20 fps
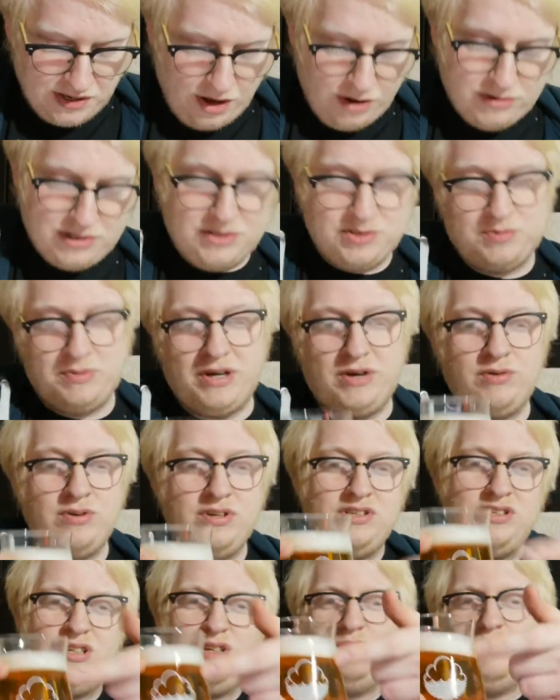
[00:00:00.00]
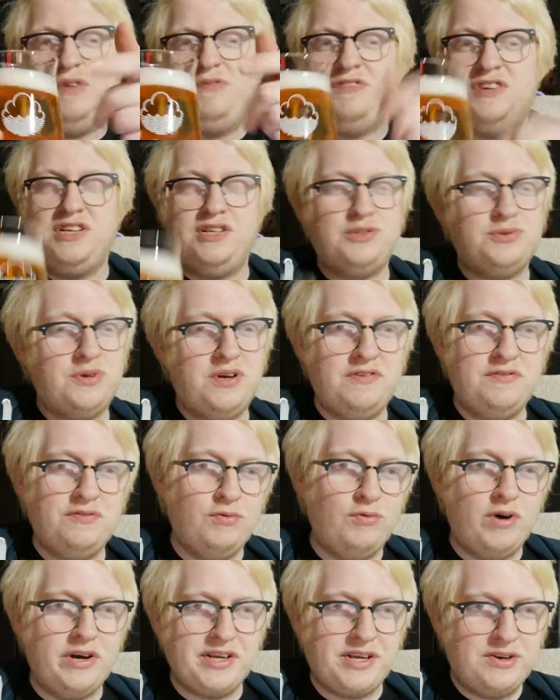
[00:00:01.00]
Oh, there's about one thing as worth for
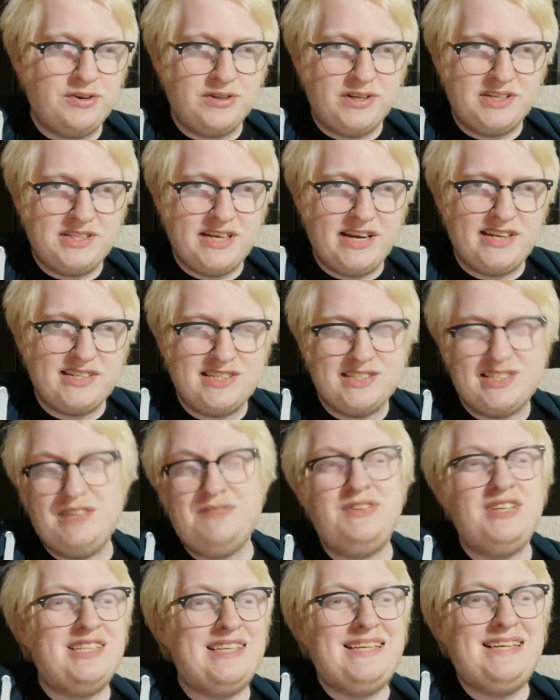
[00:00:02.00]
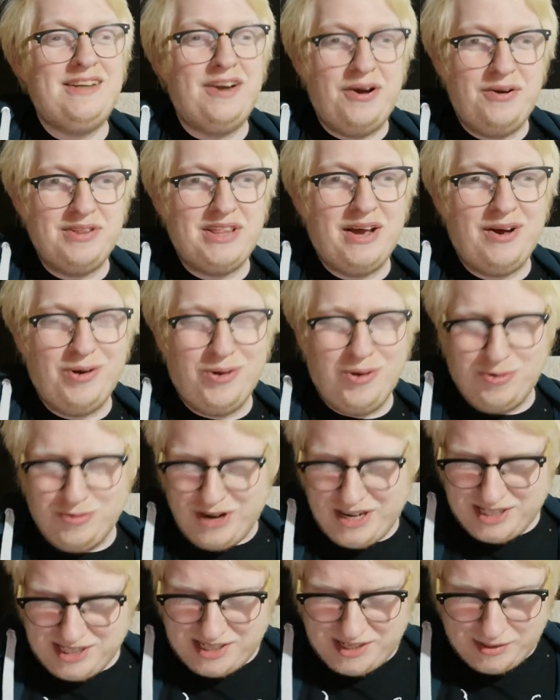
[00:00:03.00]
white coloured head, as if you didn't know that
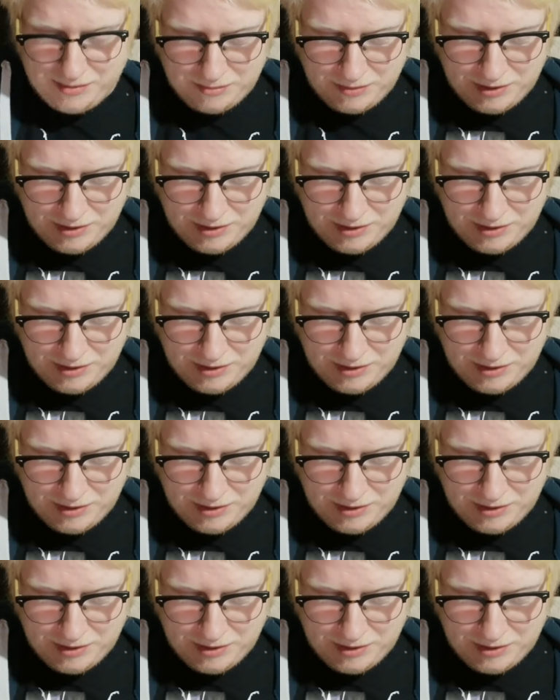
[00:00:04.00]
already.